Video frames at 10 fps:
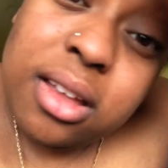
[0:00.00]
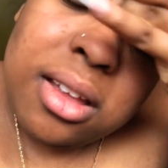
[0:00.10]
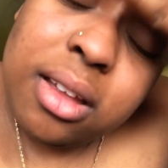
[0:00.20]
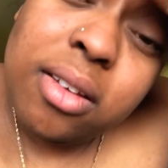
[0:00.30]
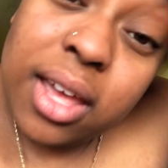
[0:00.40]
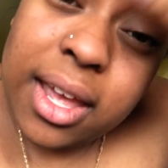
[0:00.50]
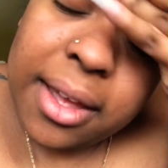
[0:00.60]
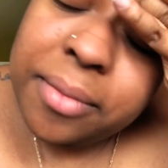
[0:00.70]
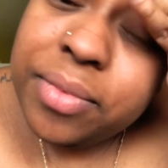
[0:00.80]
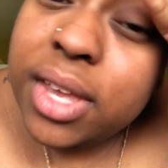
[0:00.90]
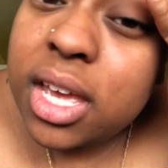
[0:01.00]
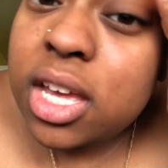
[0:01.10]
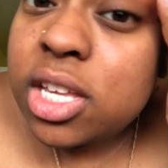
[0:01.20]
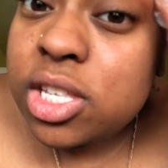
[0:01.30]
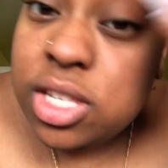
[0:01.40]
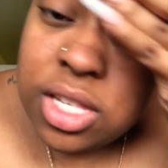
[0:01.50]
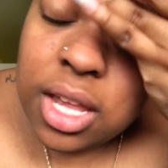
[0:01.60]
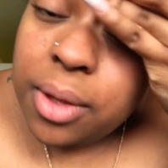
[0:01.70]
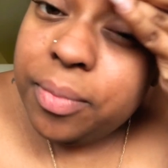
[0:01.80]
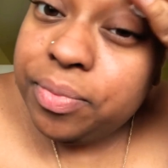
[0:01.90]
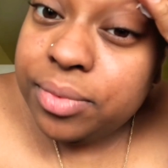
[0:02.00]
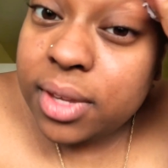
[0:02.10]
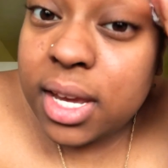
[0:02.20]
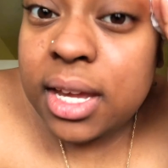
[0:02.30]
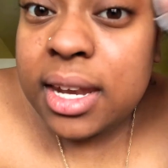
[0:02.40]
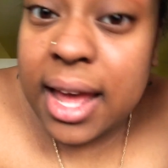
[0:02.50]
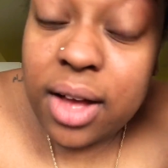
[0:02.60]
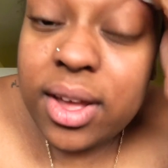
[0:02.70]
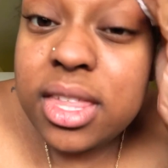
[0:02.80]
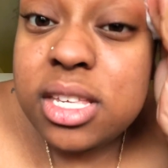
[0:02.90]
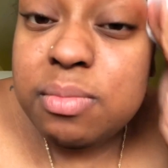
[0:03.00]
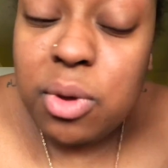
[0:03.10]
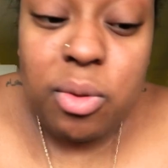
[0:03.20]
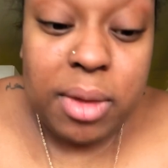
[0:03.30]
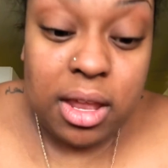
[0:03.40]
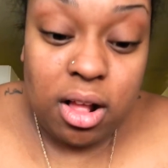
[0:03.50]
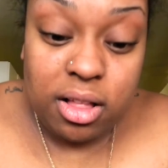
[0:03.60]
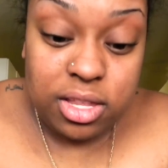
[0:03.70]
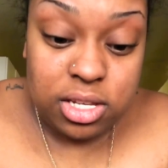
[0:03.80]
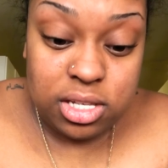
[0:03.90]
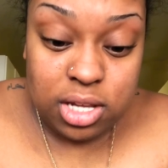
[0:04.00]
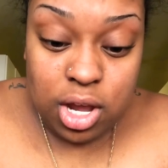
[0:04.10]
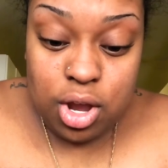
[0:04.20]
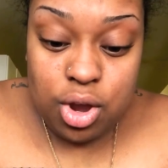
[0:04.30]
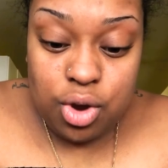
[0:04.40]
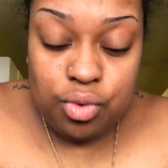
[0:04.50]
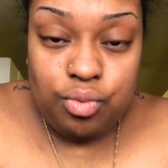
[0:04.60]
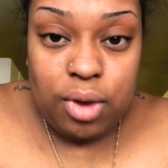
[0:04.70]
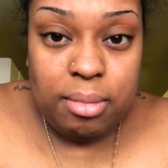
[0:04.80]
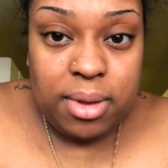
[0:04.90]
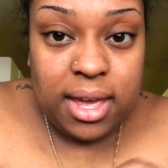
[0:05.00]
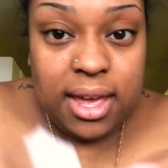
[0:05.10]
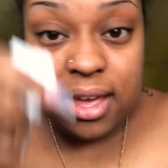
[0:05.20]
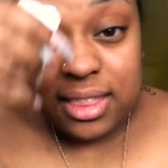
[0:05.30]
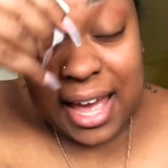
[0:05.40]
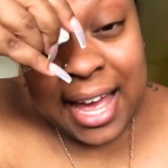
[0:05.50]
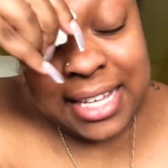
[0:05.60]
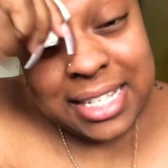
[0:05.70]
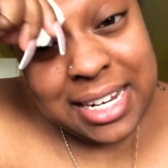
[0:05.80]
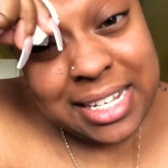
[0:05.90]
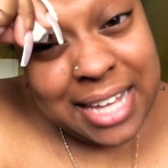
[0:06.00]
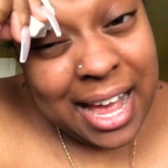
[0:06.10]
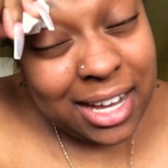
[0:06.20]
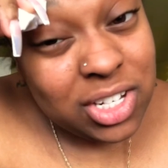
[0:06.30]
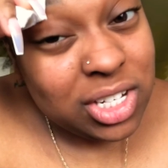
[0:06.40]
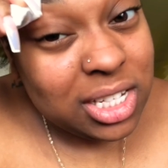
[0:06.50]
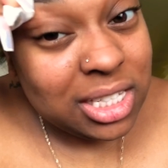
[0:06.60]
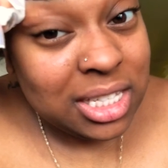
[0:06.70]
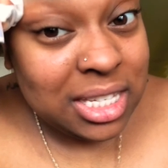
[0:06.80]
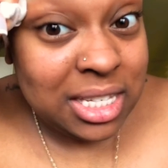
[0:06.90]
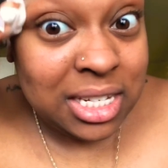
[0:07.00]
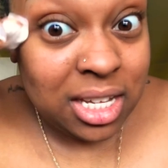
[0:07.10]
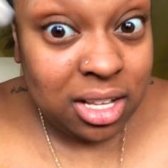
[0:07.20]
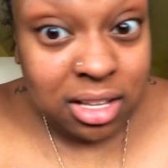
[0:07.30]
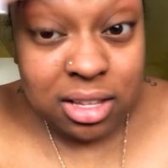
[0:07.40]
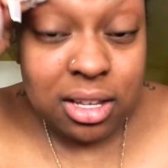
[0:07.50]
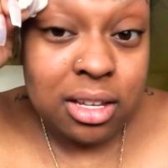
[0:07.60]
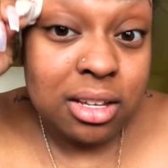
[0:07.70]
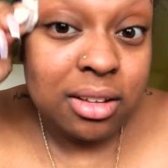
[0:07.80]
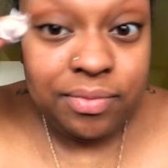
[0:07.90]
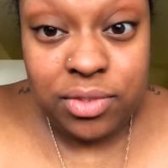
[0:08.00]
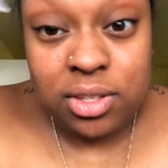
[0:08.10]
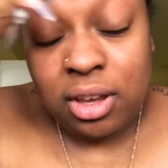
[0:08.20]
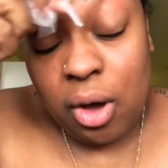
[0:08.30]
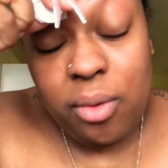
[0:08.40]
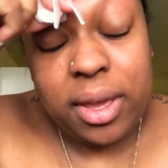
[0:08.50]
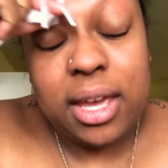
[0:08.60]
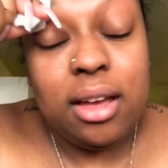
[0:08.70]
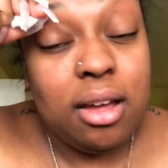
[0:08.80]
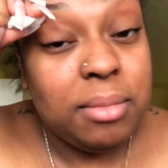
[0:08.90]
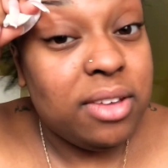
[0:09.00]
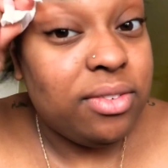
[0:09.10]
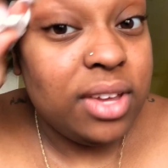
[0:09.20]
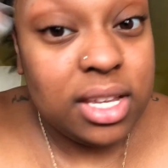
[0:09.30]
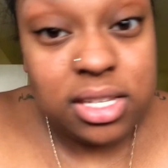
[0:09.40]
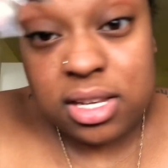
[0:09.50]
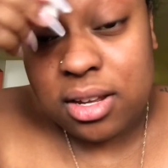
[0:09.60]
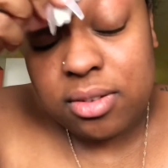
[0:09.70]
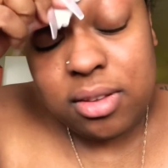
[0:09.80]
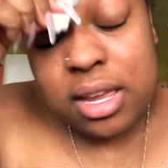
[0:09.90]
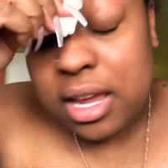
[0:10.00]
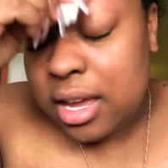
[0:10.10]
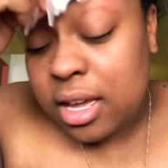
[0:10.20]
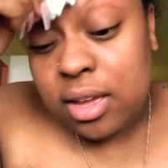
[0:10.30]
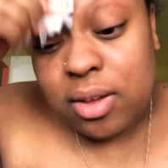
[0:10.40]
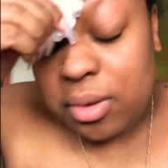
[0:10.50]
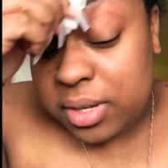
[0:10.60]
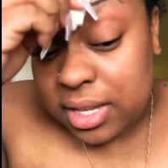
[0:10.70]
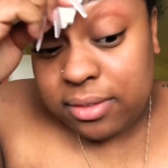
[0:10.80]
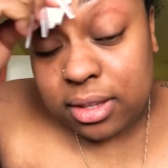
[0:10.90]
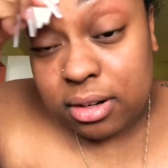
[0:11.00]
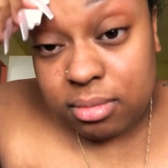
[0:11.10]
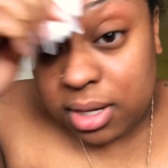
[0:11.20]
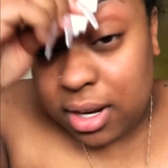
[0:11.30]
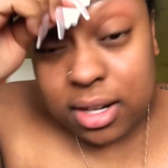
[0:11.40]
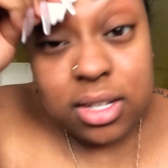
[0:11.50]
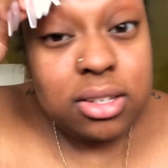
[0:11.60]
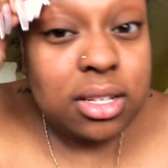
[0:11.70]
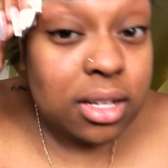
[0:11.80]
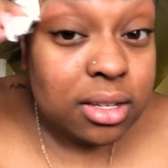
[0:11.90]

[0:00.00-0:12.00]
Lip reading: Okay. So now at this moment, all this rubbing, the acid is actually still going on my face, you know? You always have a little bit on you still.